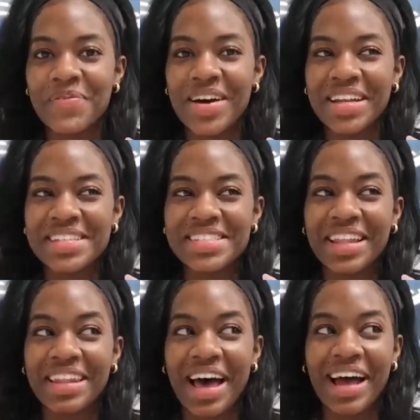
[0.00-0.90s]
but it's a
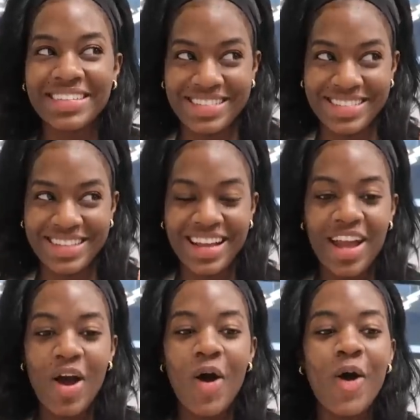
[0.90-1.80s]
lot.
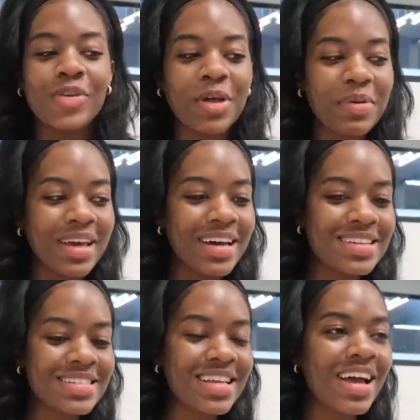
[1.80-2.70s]
Only
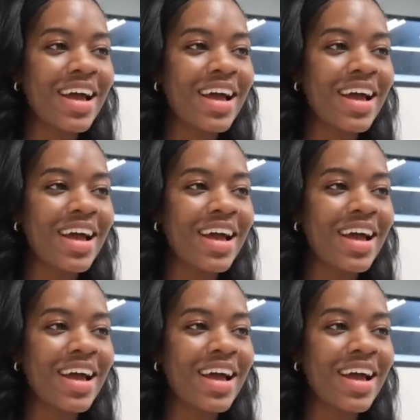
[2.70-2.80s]
because